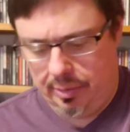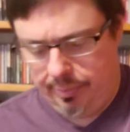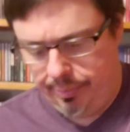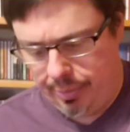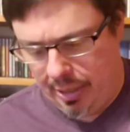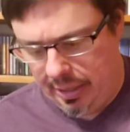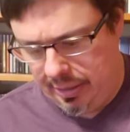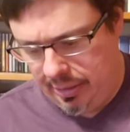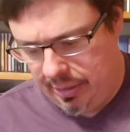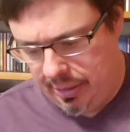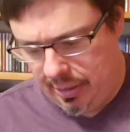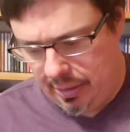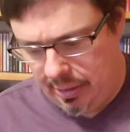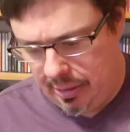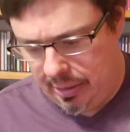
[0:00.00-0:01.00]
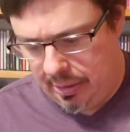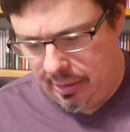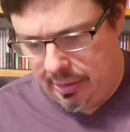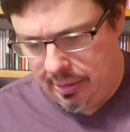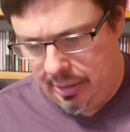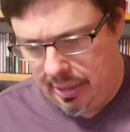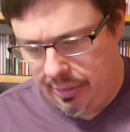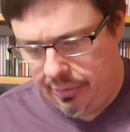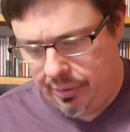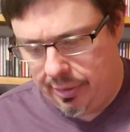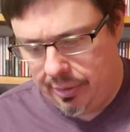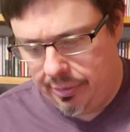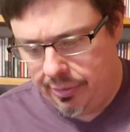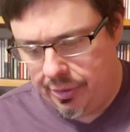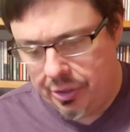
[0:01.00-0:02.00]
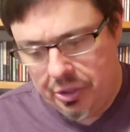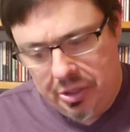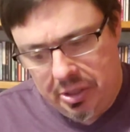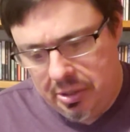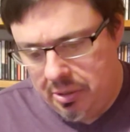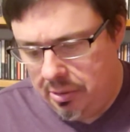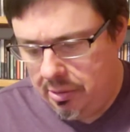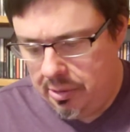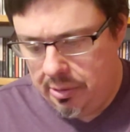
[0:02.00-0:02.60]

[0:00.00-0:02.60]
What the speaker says: But they're good.